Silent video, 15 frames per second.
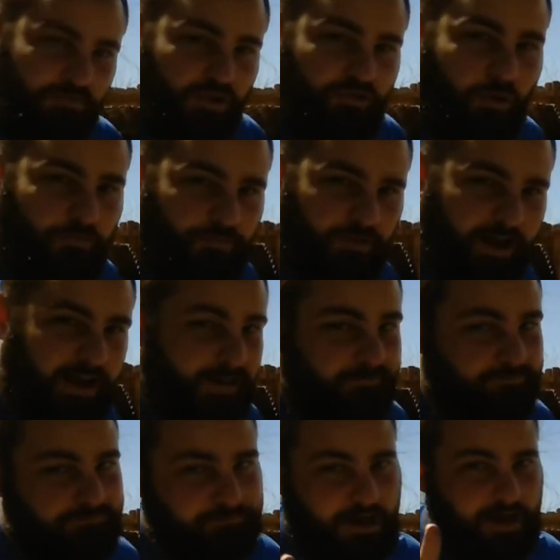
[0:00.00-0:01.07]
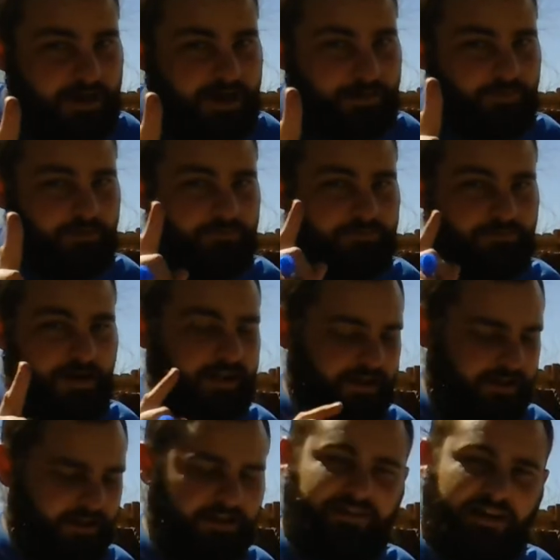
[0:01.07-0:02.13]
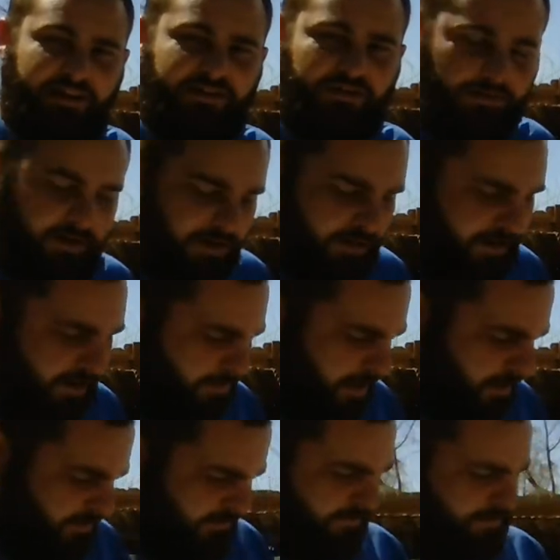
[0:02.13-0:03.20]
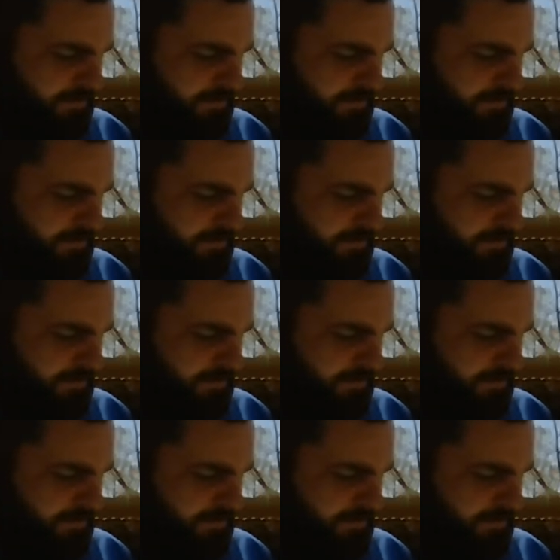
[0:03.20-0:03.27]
Don't forget it. Pineapple. Write it and send it to me in an email.